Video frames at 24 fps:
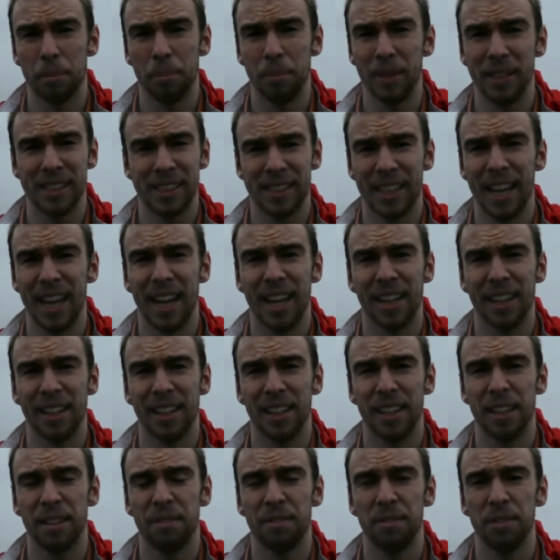be sad.
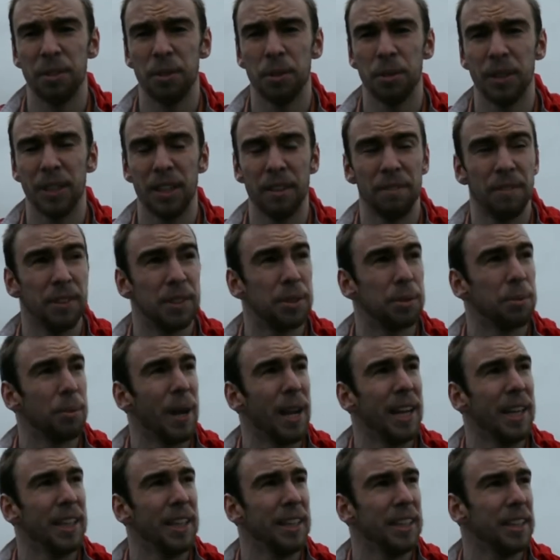If it's
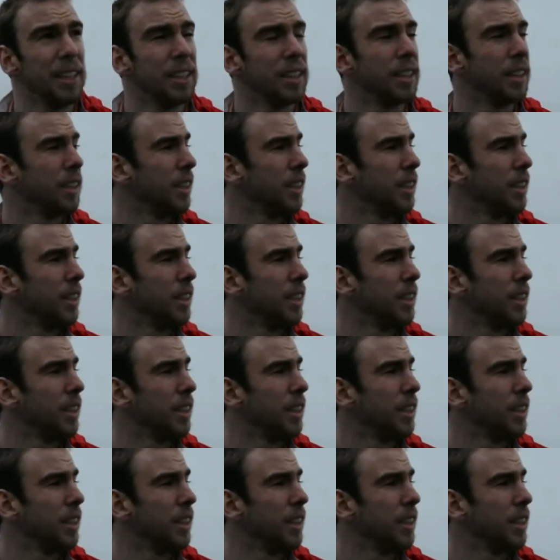raining,